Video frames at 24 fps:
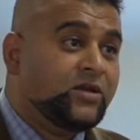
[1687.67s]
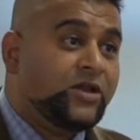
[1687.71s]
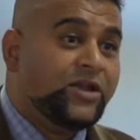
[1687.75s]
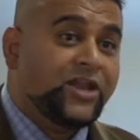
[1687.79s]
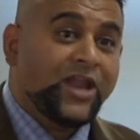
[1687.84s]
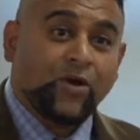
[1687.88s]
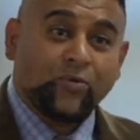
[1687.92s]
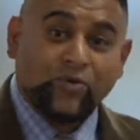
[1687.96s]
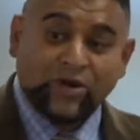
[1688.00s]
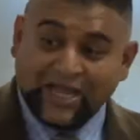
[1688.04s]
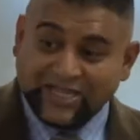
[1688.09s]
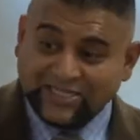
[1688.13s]

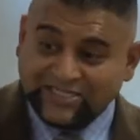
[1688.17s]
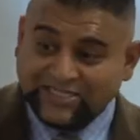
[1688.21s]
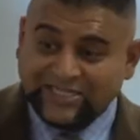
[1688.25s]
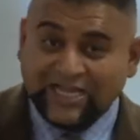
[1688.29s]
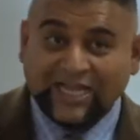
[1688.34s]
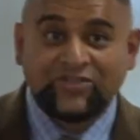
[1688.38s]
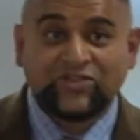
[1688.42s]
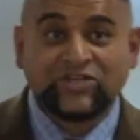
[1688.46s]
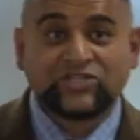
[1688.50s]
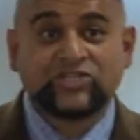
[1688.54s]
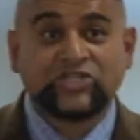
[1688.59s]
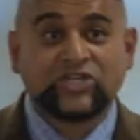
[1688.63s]
Now, when I say
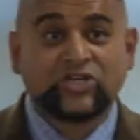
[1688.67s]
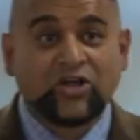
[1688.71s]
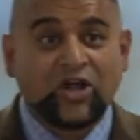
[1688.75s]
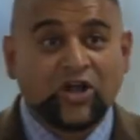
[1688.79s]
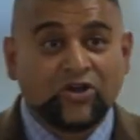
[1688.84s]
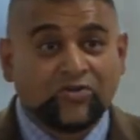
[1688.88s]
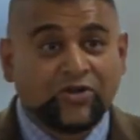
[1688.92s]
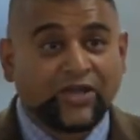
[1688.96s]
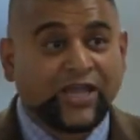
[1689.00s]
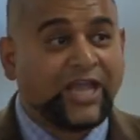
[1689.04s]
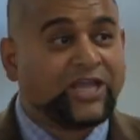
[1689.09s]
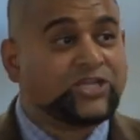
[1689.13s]
this to
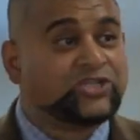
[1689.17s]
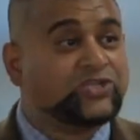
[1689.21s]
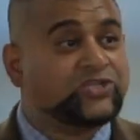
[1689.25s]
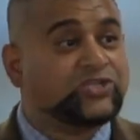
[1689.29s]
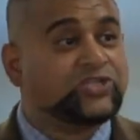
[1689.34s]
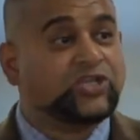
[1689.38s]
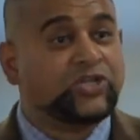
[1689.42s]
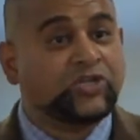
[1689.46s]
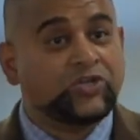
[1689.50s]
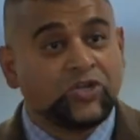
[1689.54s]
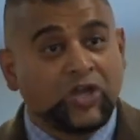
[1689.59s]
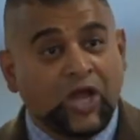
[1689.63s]
congregations,
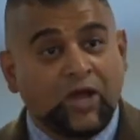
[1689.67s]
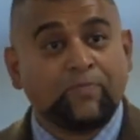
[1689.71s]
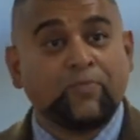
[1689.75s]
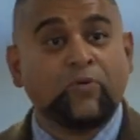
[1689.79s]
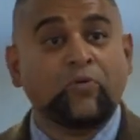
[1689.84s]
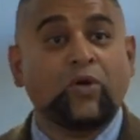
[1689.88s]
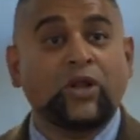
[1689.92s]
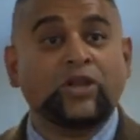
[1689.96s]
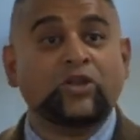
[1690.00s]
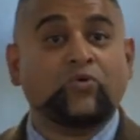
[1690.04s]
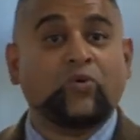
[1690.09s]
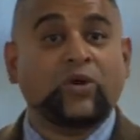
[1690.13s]
the number
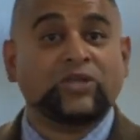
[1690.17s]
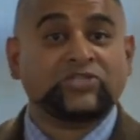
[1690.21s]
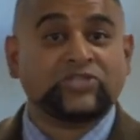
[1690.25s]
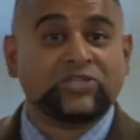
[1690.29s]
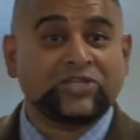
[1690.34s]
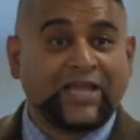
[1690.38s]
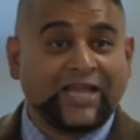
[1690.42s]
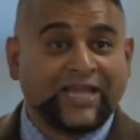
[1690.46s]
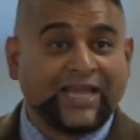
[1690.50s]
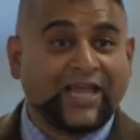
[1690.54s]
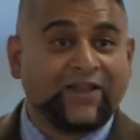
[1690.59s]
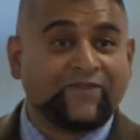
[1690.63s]
one question
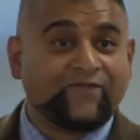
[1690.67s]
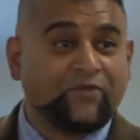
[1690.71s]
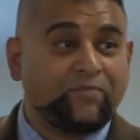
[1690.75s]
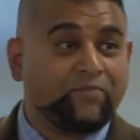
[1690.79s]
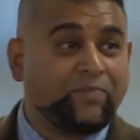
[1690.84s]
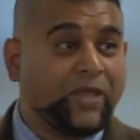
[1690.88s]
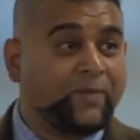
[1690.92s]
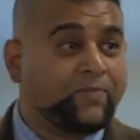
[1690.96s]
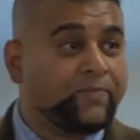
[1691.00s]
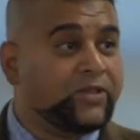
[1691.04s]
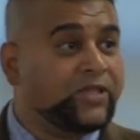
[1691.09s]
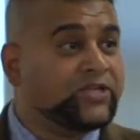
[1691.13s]
I get from
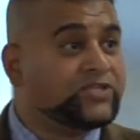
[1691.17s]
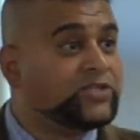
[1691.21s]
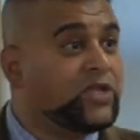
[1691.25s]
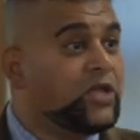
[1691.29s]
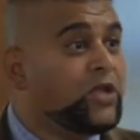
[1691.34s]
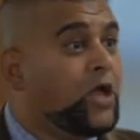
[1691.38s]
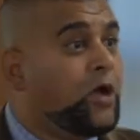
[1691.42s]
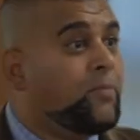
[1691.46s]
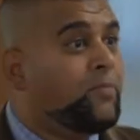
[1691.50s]
people is,